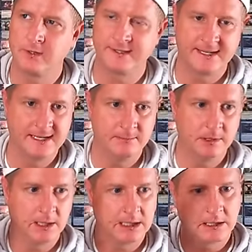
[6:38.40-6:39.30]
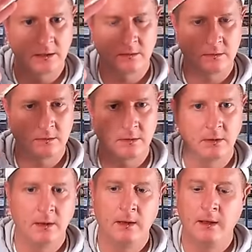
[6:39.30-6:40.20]
to say, but like,
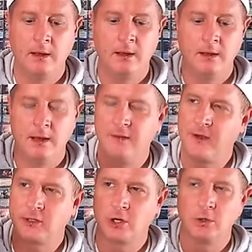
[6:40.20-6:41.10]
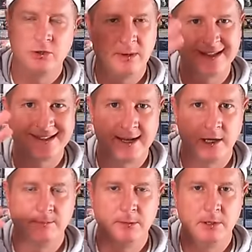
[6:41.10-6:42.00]
if I showed you my
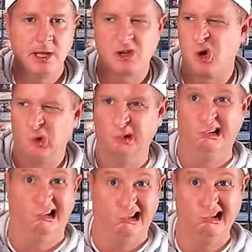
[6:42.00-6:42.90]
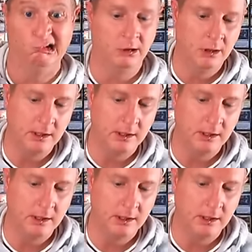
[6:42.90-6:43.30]
setup, you'd be like, "Holy hell!"